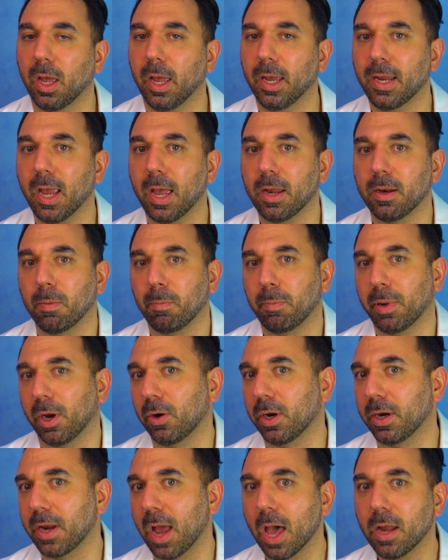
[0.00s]
Again,
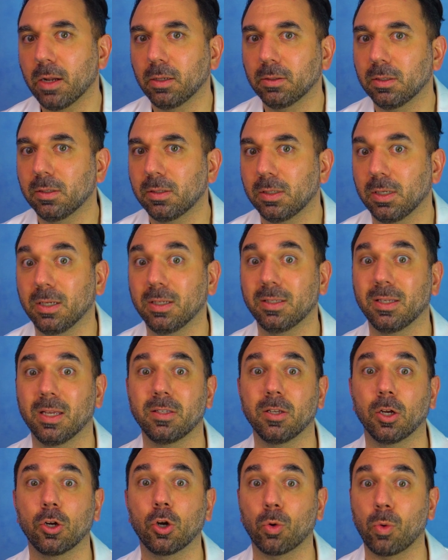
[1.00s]
periodontal disease
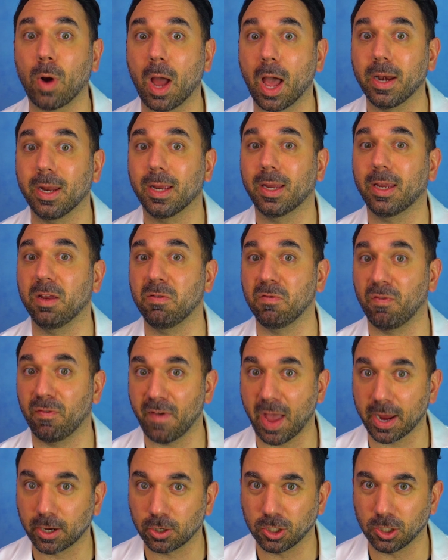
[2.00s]
is a chronic
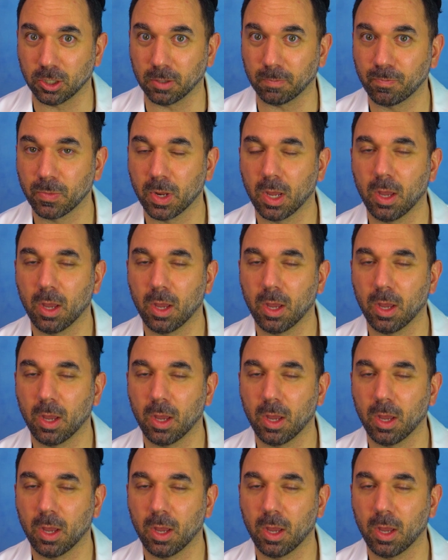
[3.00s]
infection.